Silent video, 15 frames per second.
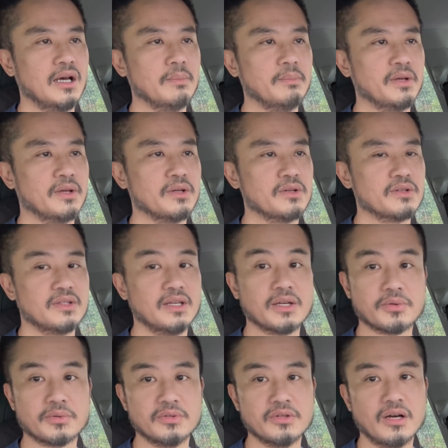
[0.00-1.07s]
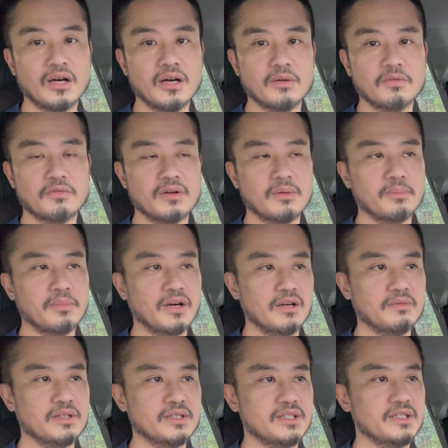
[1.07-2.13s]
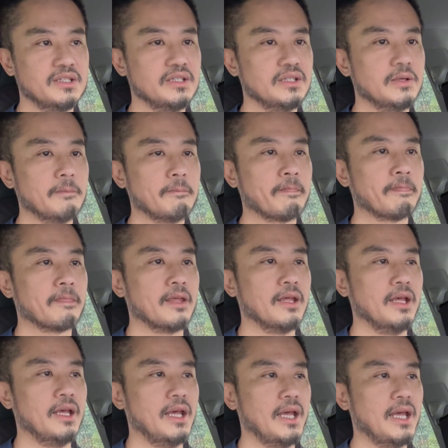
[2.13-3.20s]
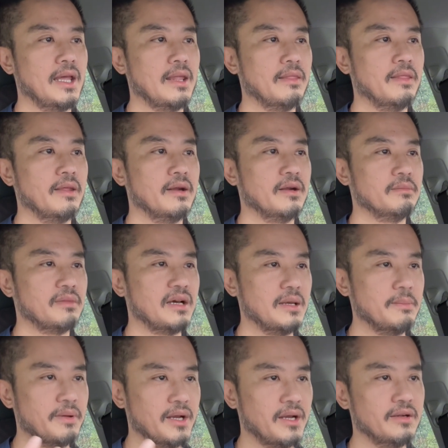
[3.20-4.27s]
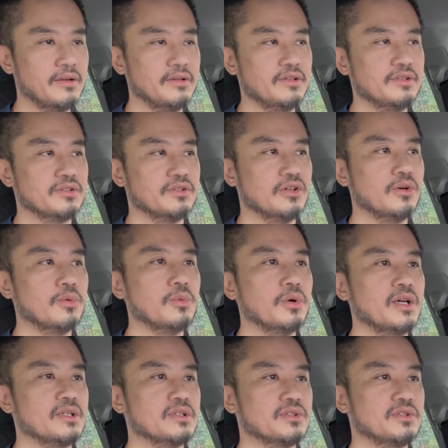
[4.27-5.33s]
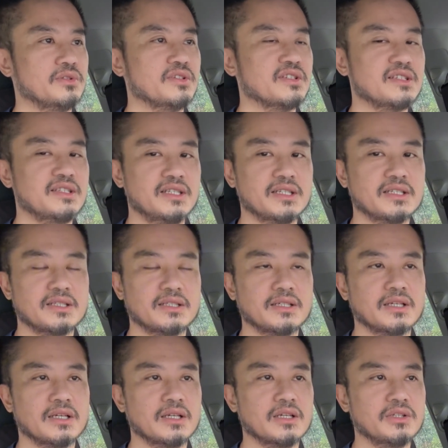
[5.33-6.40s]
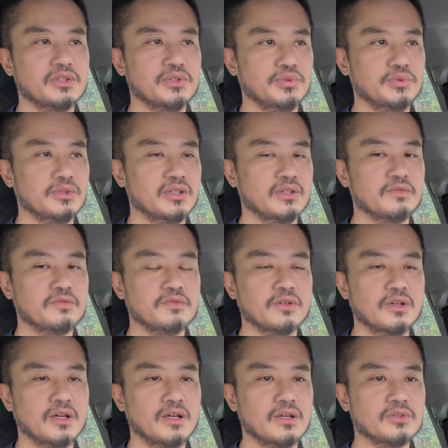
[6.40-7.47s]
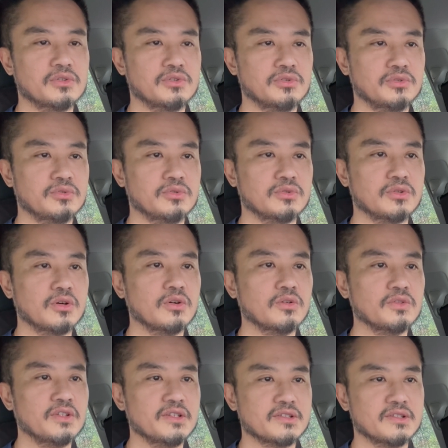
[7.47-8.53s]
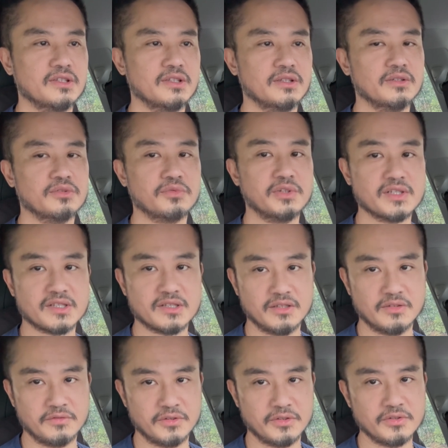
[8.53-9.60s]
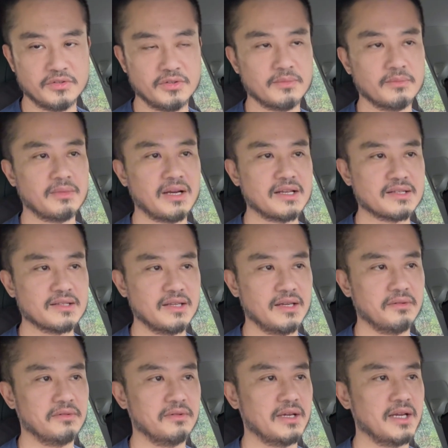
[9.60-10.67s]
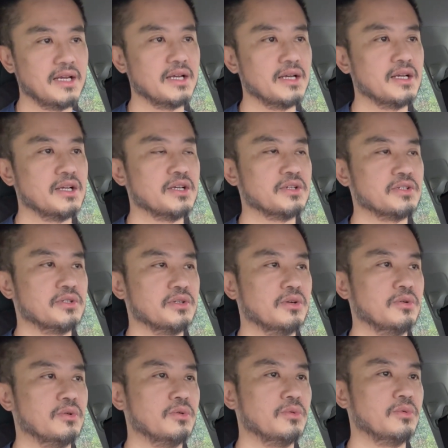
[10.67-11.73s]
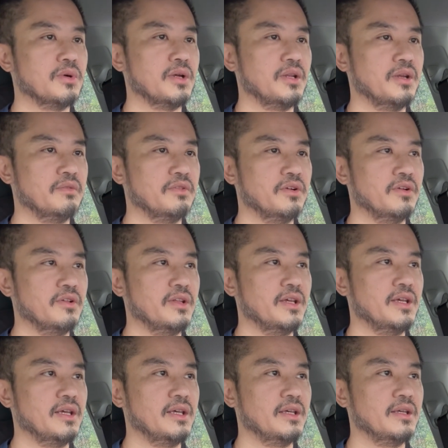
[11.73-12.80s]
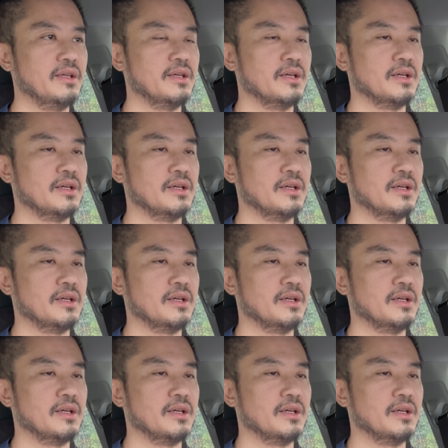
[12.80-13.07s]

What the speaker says: because they grew up from poverty, and their my pattern is always to seek to go this the risk aversion mindset, right? So whenever they